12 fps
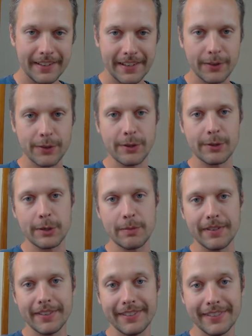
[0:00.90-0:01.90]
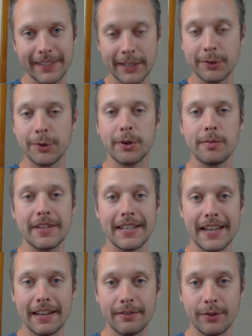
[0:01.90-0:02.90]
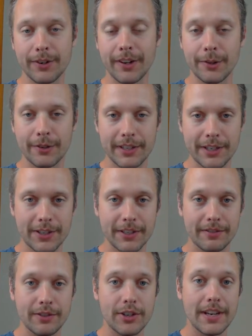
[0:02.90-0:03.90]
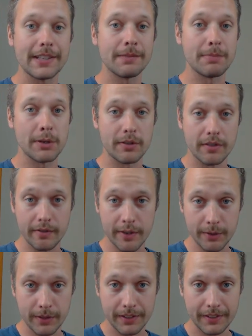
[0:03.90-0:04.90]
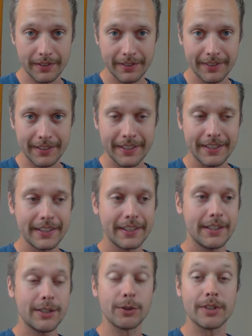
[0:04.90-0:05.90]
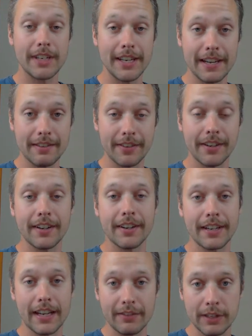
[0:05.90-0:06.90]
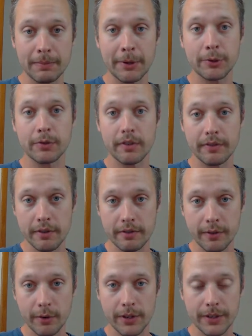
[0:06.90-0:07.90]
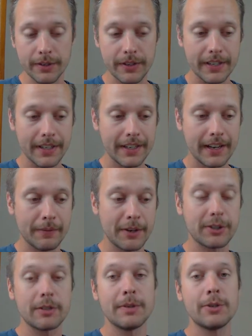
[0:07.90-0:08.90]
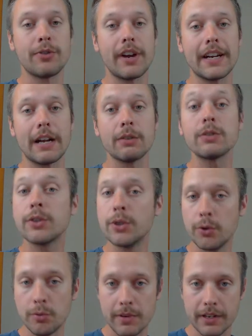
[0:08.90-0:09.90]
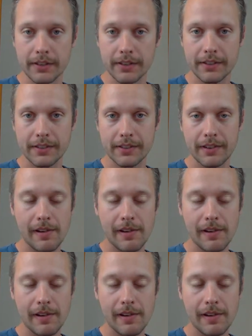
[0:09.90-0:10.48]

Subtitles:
Hey there, YouTube. Thanks for joining me again for another edition of Jay's Beer Reviews. So today I have kind of a special review for you. I'm actually going to be trying out two beers.